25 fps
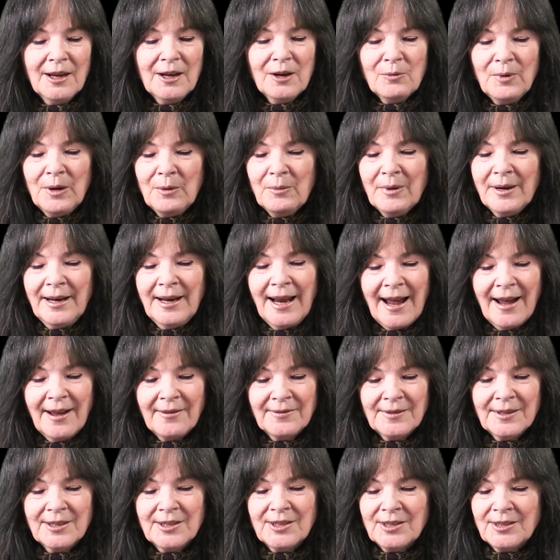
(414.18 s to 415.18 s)
We would have
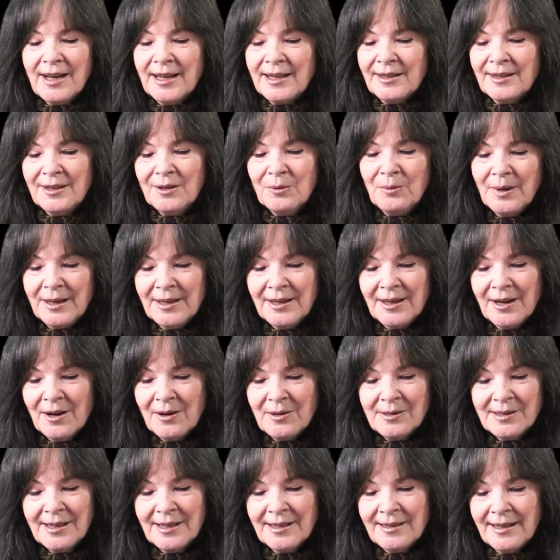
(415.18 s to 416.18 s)
to shut the
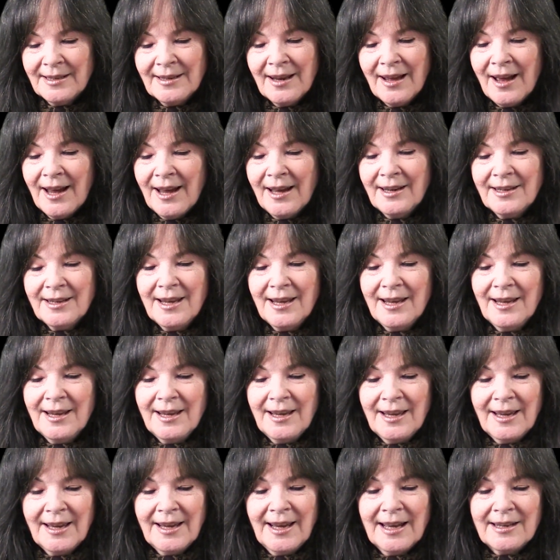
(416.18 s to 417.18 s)
windows in the night
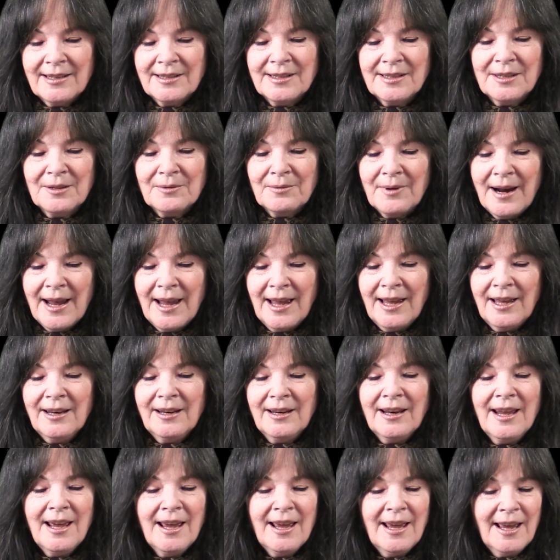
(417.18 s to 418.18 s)
against the
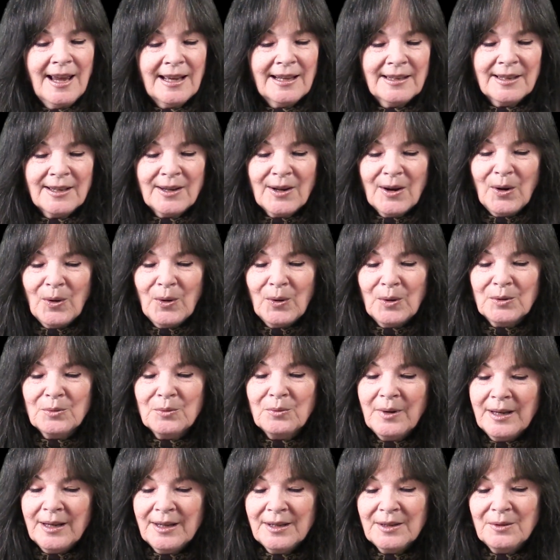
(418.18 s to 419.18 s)
rain, and the cold
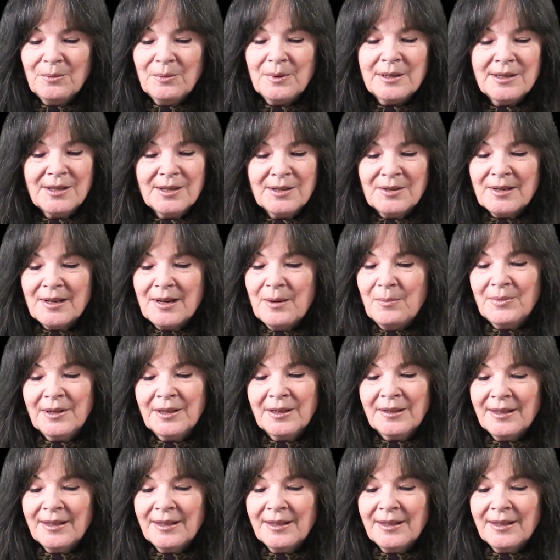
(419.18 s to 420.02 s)
wind would strip the